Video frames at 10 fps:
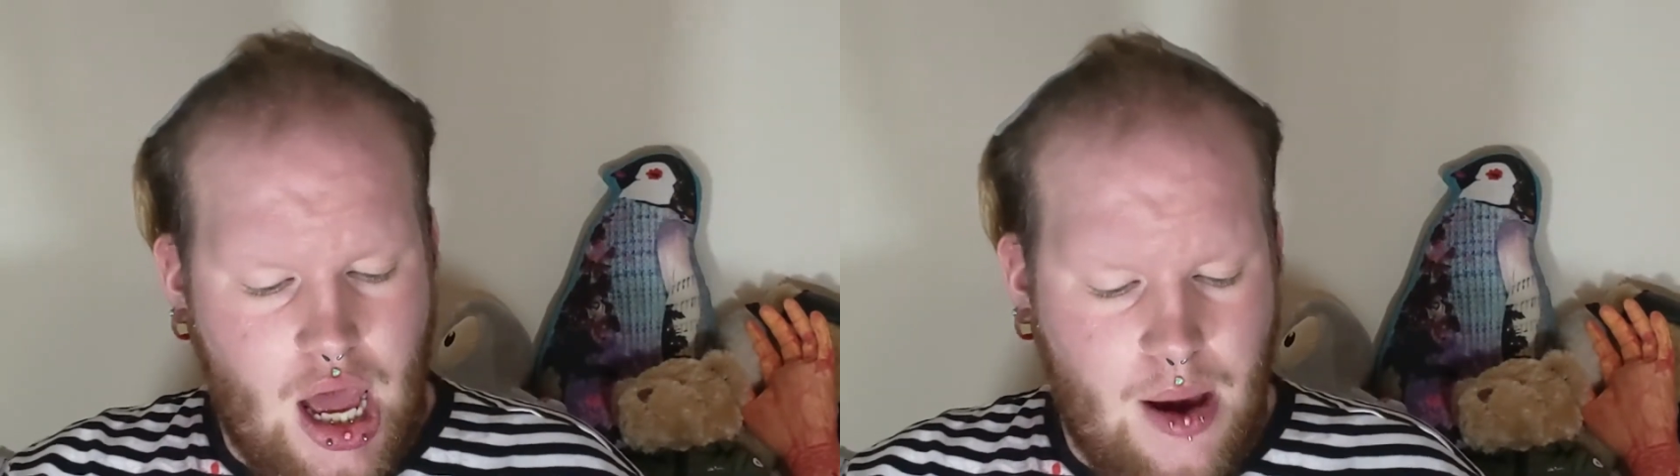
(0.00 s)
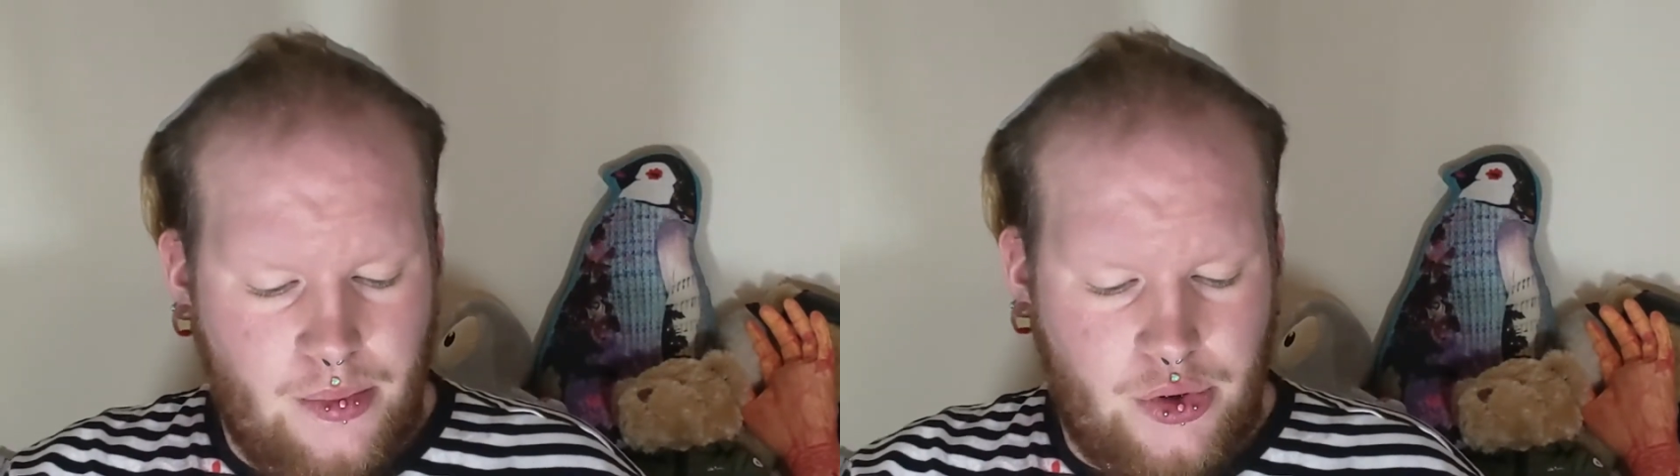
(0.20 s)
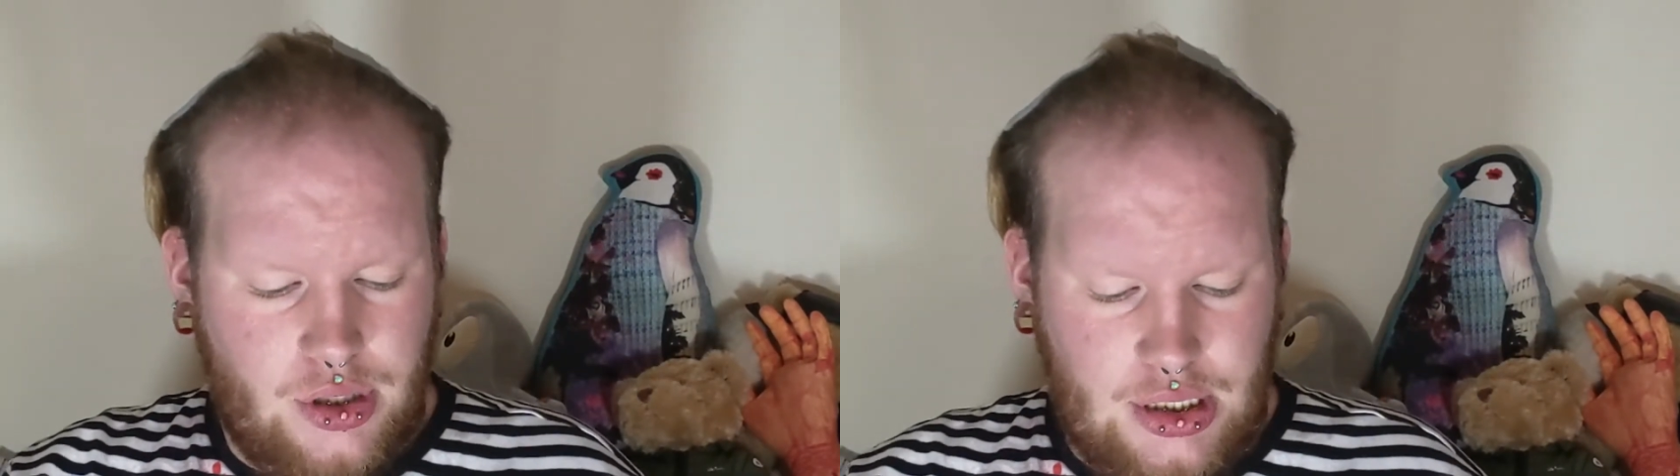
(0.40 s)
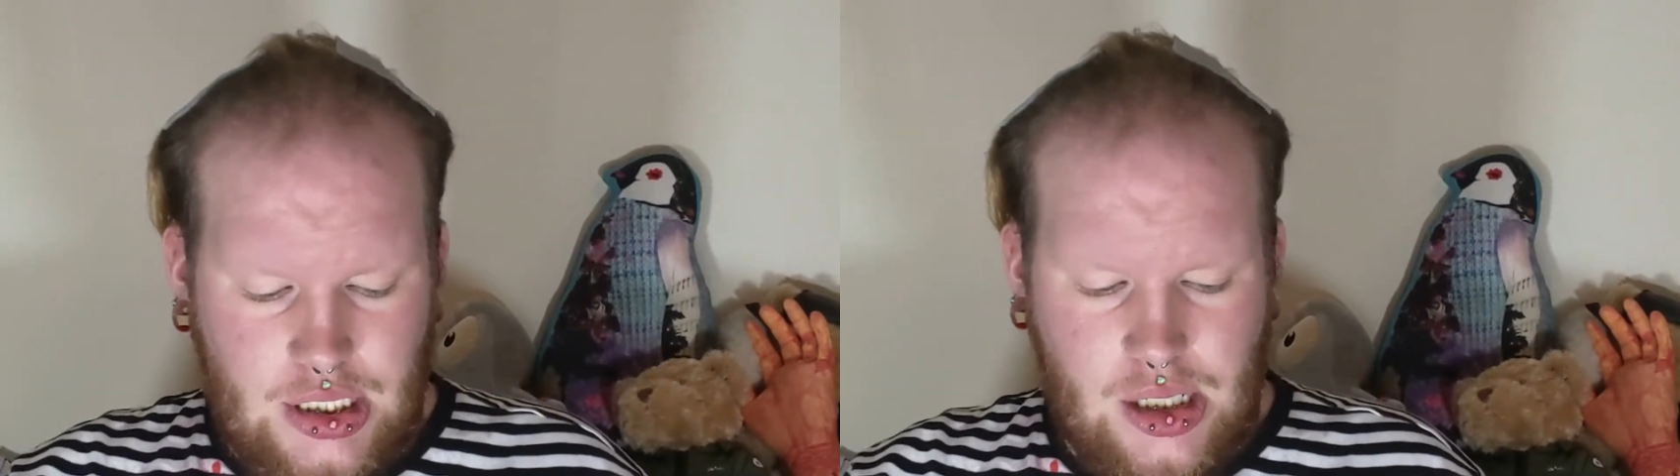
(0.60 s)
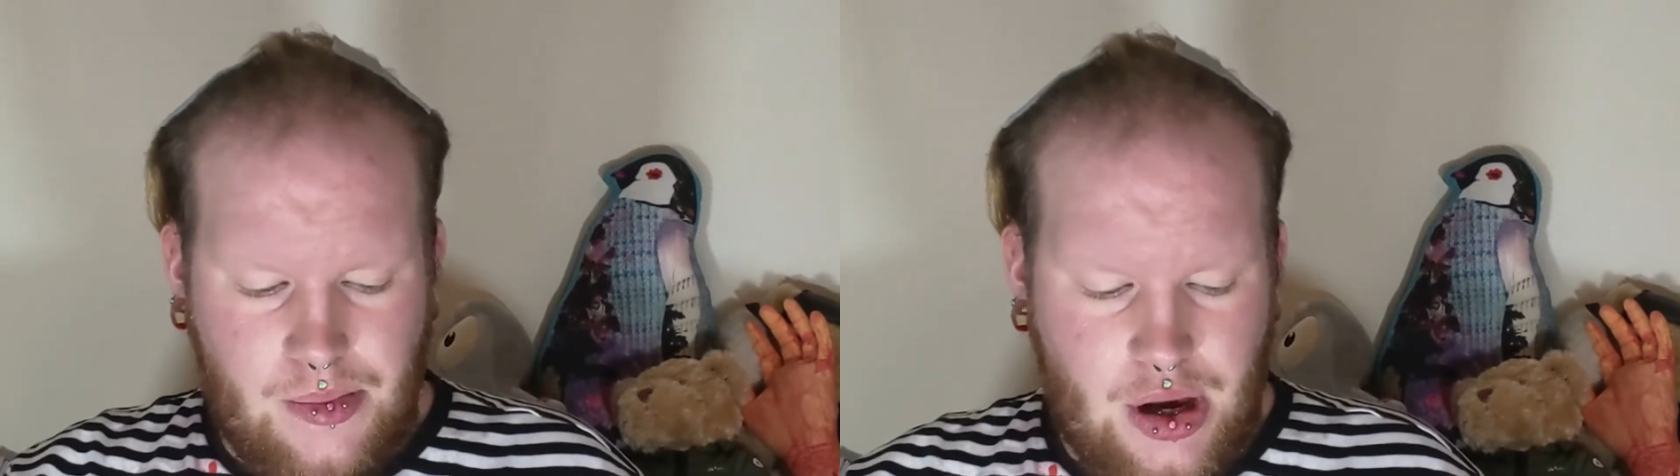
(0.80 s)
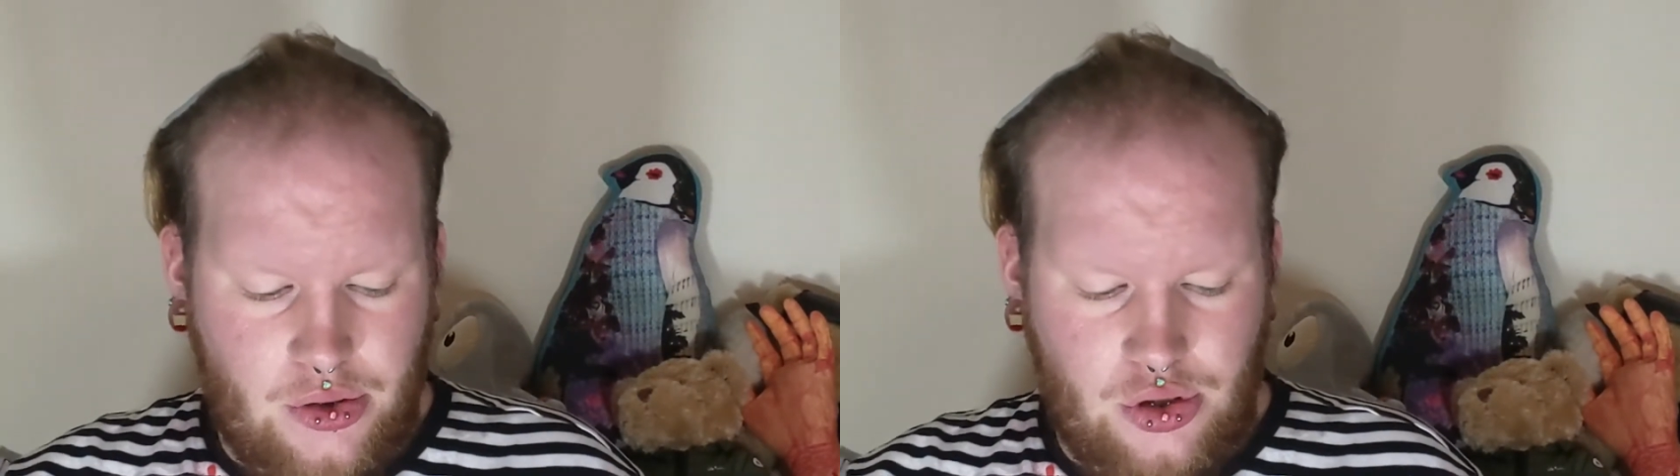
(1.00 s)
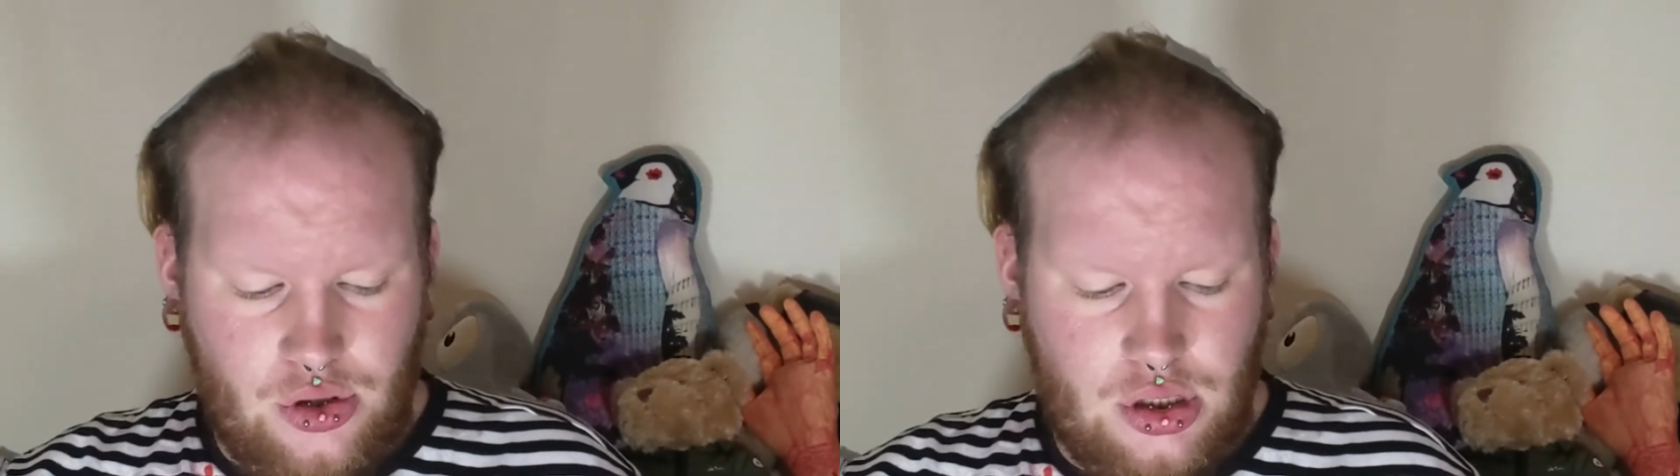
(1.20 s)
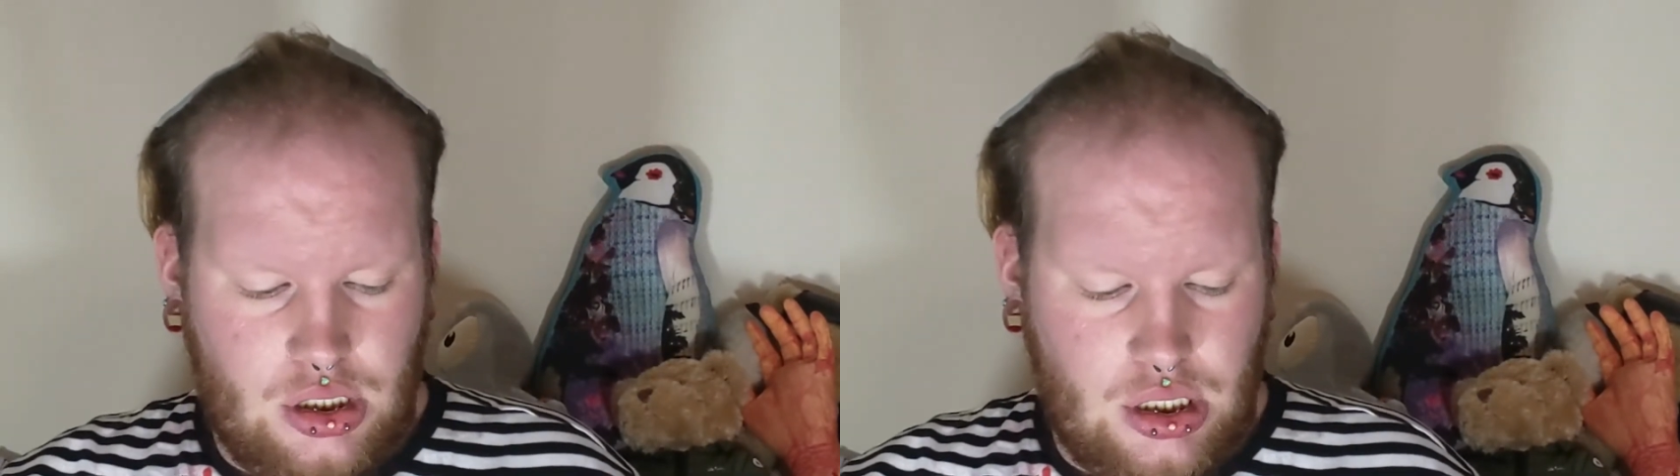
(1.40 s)
I'm going to see about
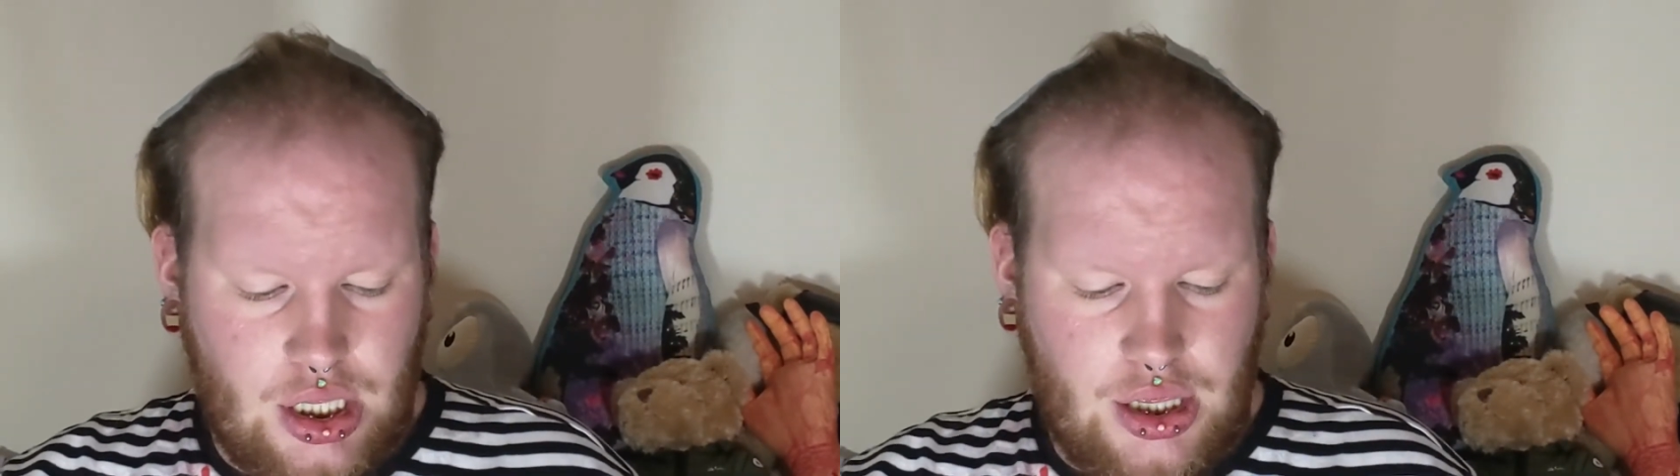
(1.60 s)
using